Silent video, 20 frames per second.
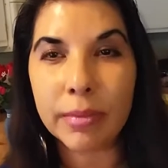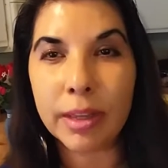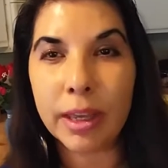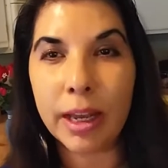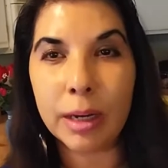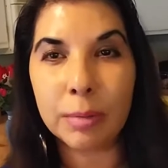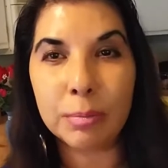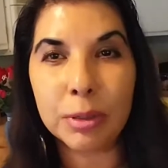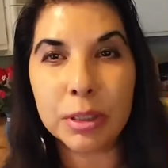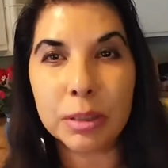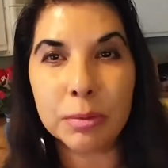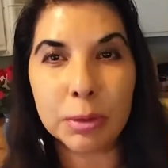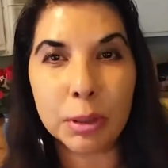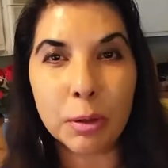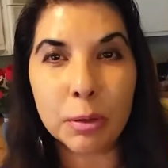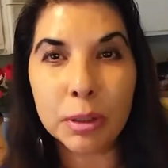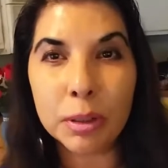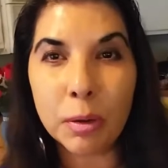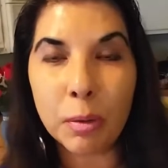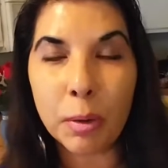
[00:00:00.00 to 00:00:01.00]
I'm gonna put some
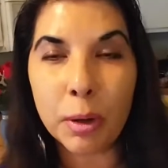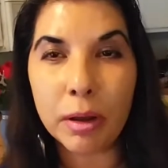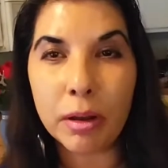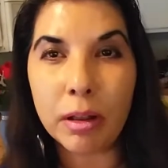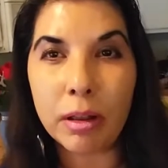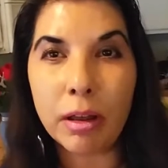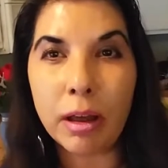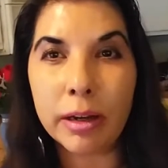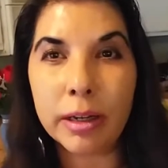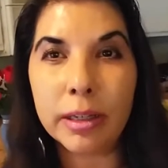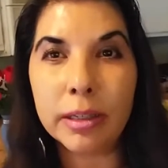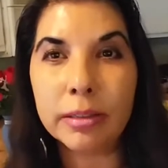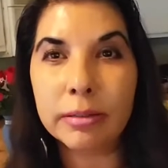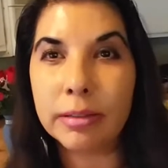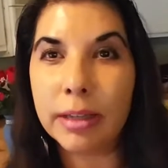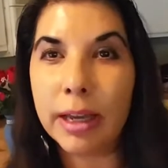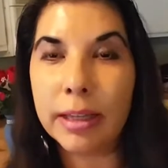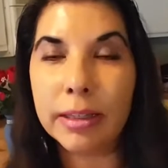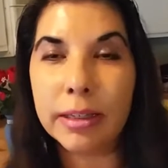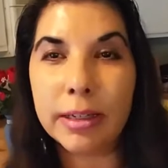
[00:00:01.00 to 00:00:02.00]
coconut oil on it,
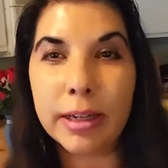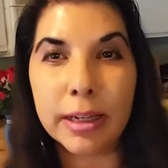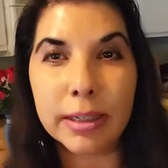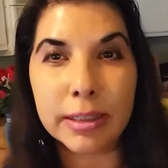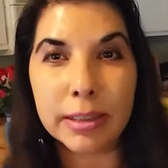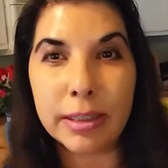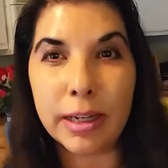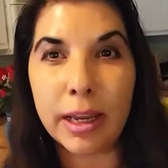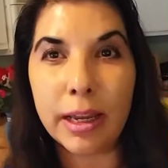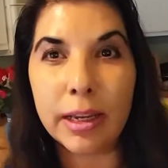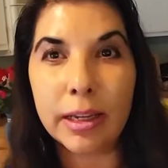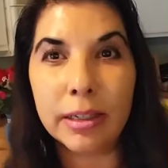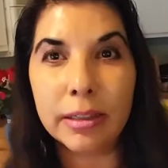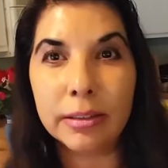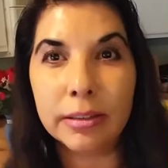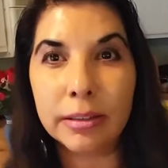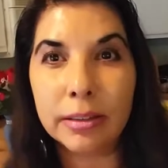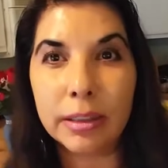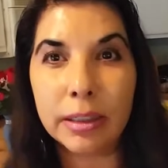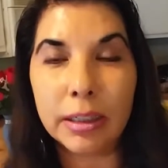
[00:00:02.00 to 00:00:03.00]
and the next
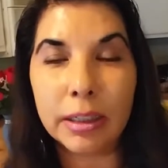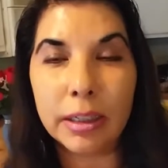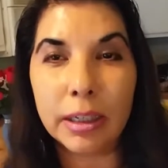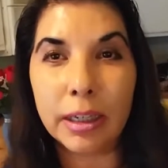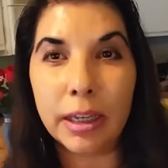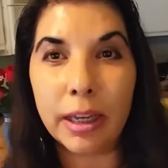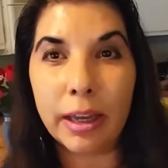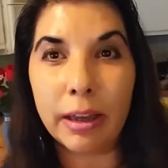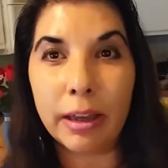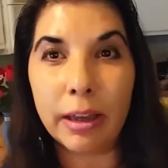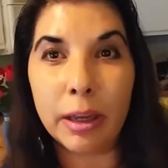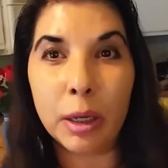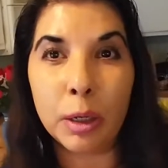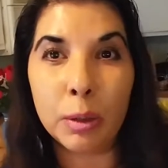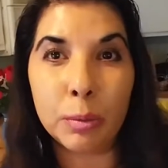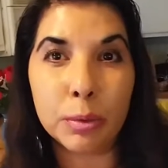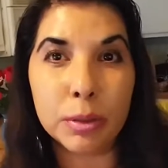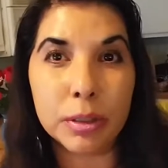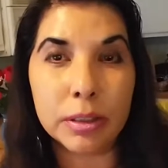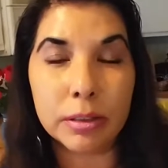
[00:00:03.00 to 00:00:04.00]
day,
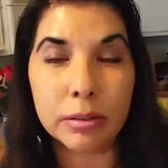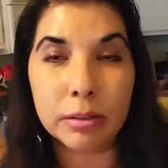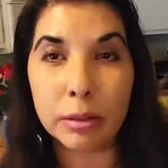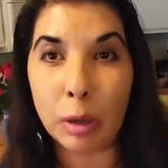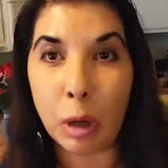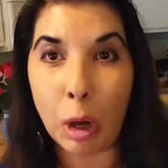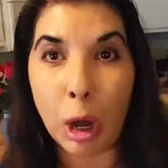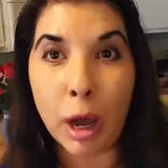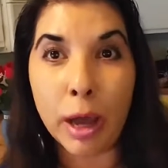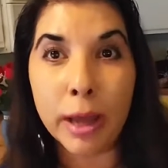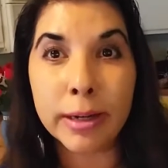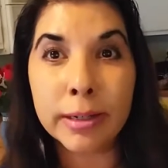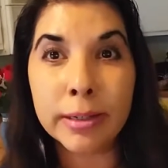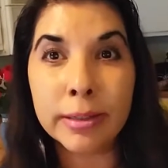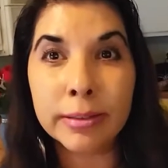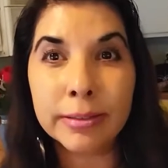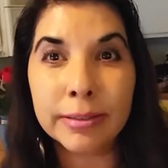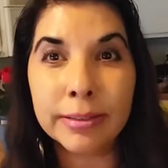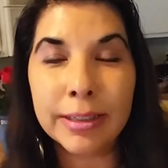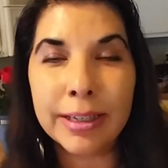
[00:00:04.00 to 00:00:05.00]
it was gone.